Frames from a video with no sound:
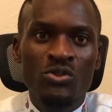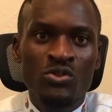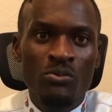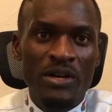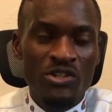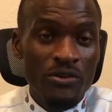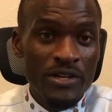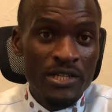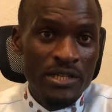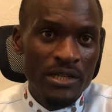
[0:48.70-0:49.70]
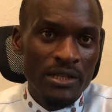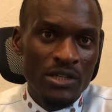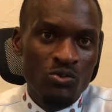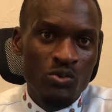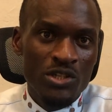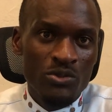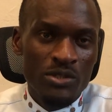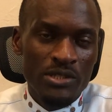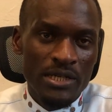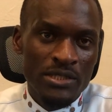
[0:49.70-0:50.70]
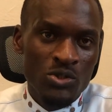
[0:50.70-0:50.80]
to majority that wish to start